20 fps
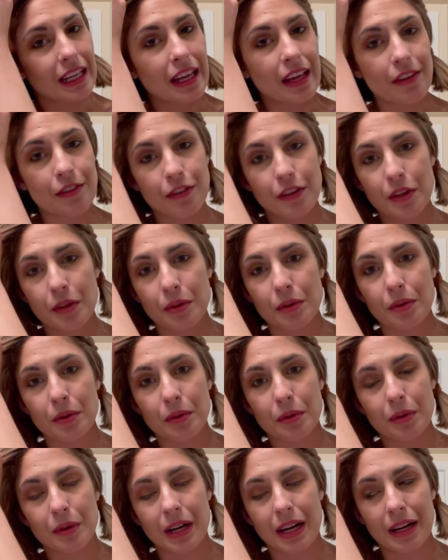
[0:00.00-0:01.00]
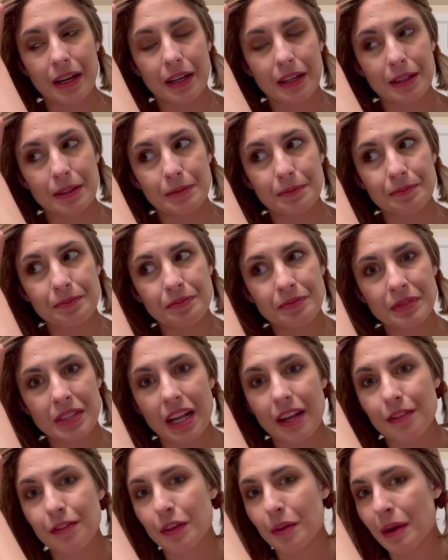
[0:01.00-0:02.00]
if you
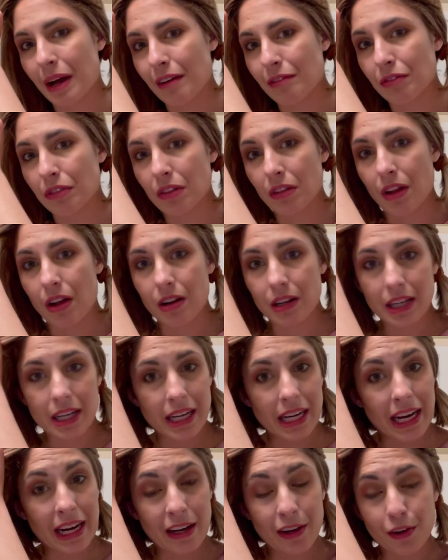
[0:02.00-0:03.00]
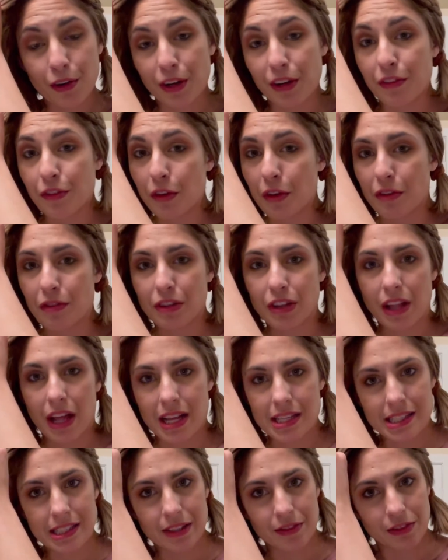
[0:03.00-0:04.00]
have longer hair or if you have
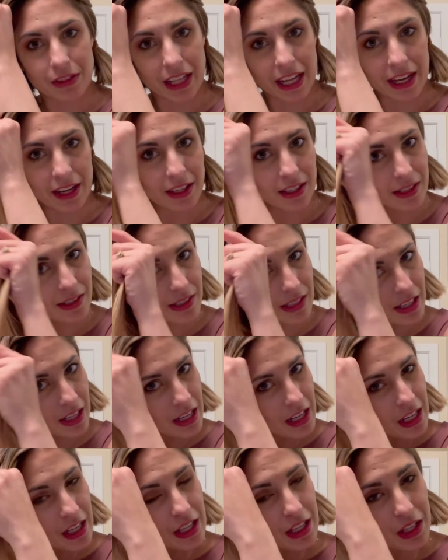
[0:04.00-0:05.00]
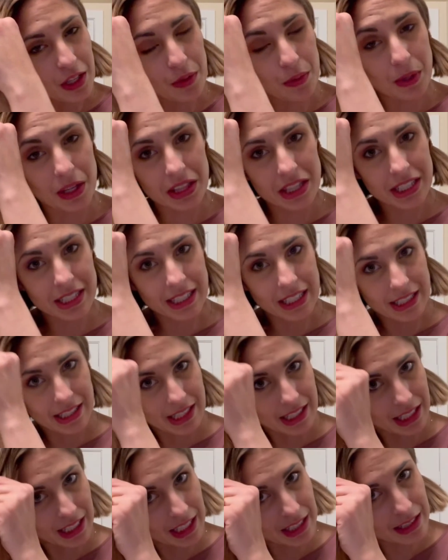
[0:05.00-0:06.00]
lots of layers, you want the
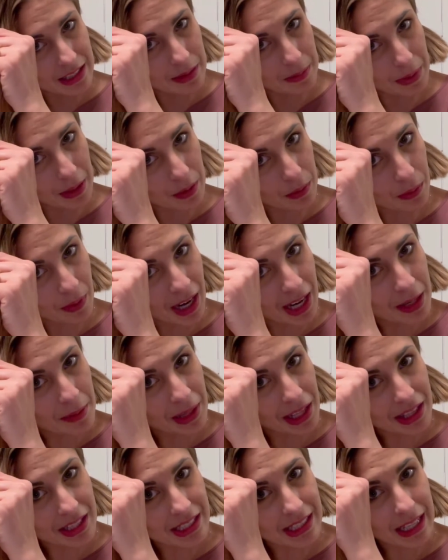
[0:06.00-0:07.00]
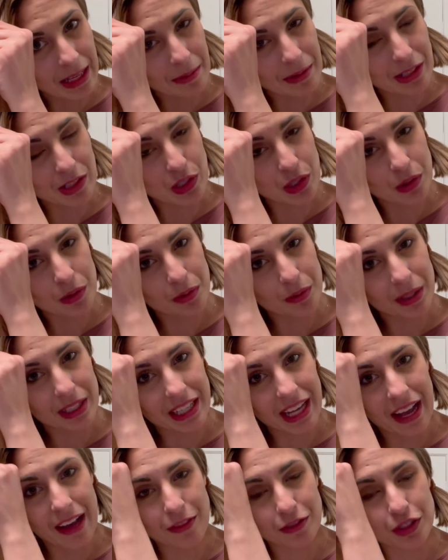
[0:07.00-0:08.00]
density to be right about the same because you don't want
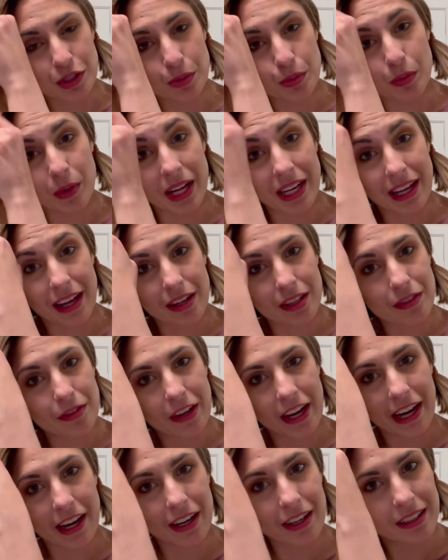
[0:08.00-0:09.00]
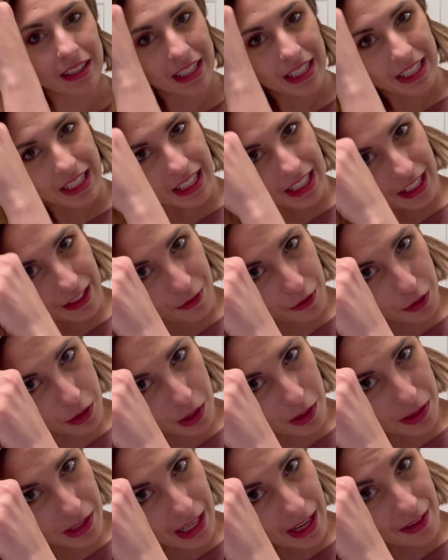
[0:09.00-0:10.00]
to have to run out of hair. If you
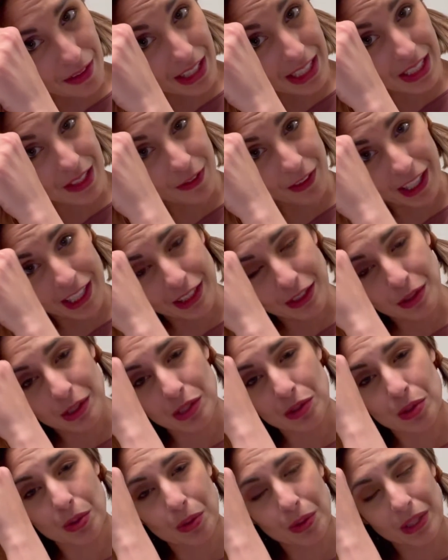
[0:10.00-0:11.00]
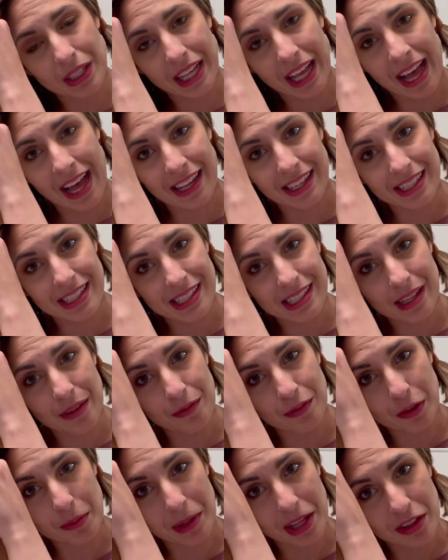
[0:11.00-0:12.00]
go down, that's fine. You can totally add in
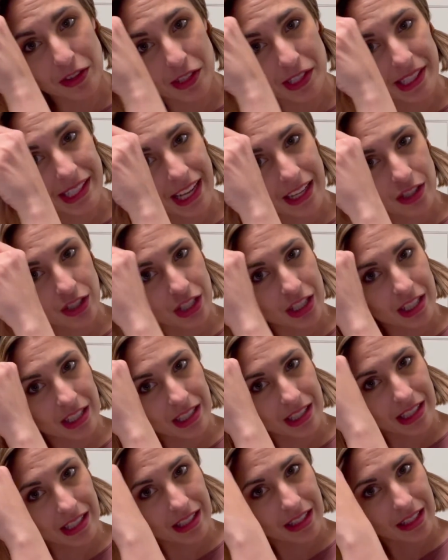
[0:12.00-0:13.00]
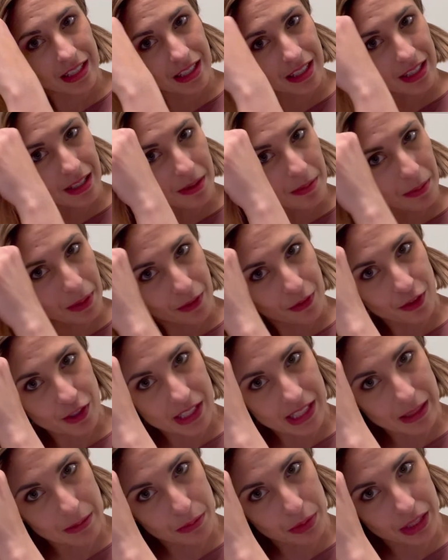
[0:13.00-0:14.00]
some from other sections, but for
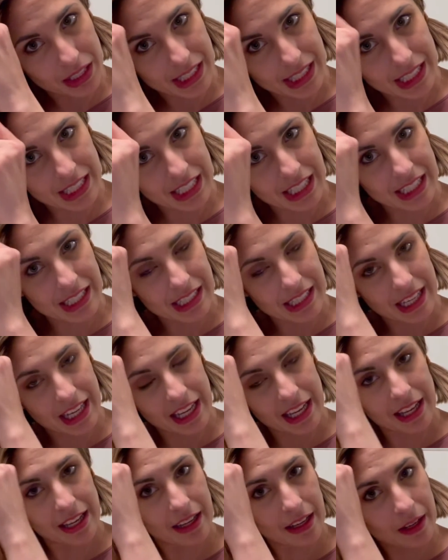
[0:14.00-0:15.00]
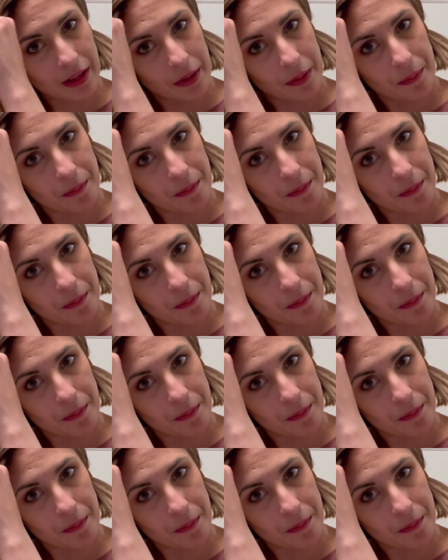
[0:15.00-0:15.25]
simplicity's sake,